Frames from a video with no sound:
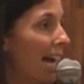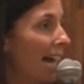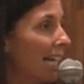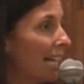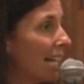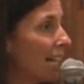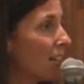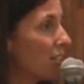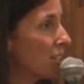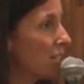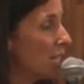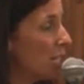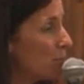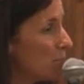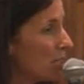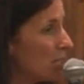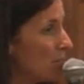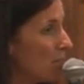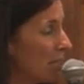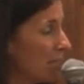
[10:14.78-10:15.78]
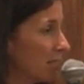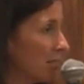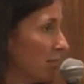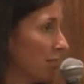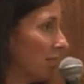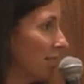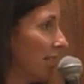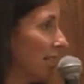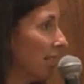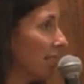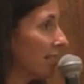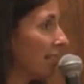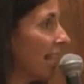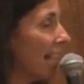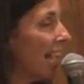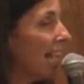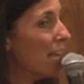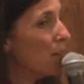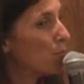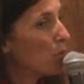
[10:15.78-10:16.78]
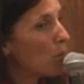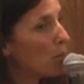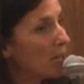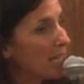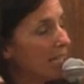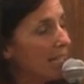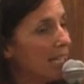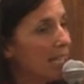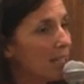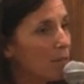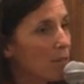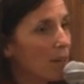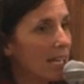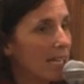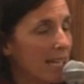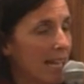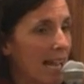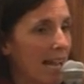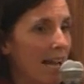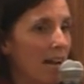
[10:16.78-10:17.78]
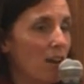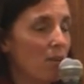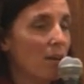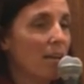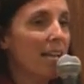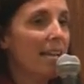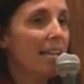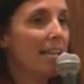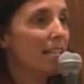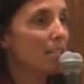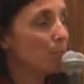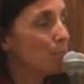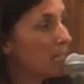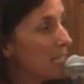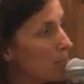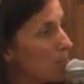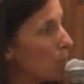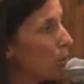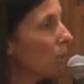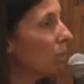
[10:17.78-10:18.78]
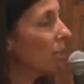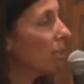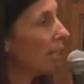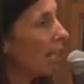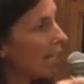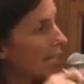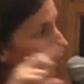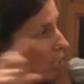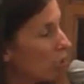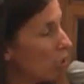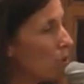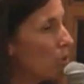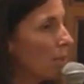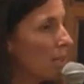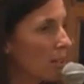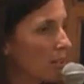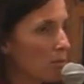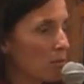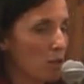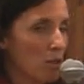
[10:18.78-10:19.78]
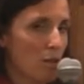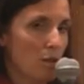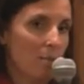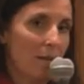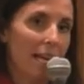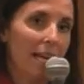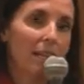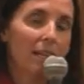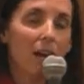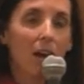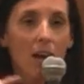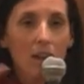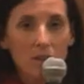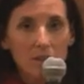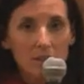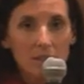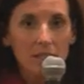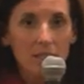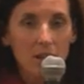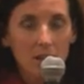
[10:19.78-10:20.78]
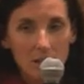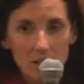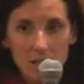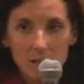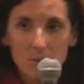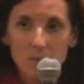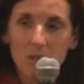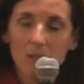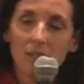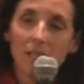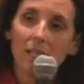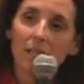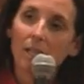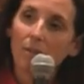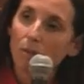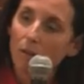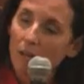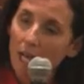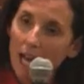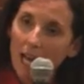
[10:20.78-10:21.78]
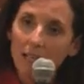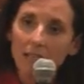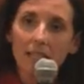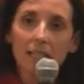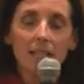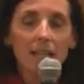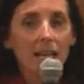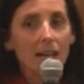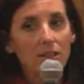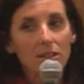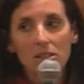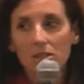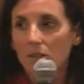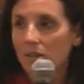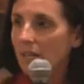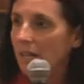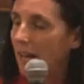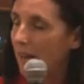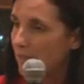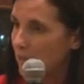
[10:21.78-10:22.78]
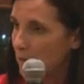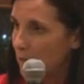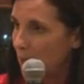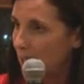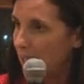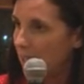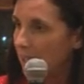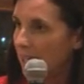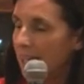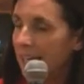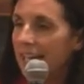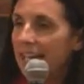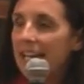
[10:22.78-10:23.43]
I care deeply about those things. And what we need right now is people like you in the room and others in our community in Rhode Island and Arizona and everywhere